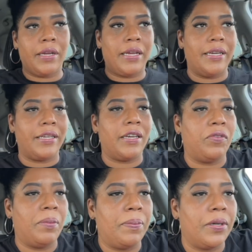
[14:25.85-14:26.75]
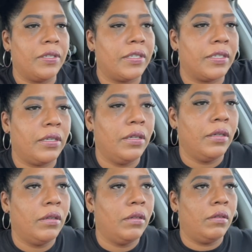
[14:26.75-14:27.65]
I had to cover my purse because I,
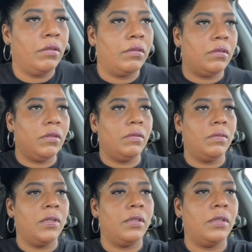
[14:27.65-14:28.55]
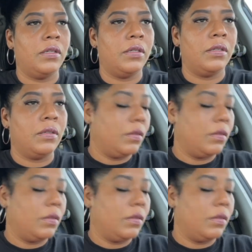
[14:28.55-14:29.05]
oh, what in the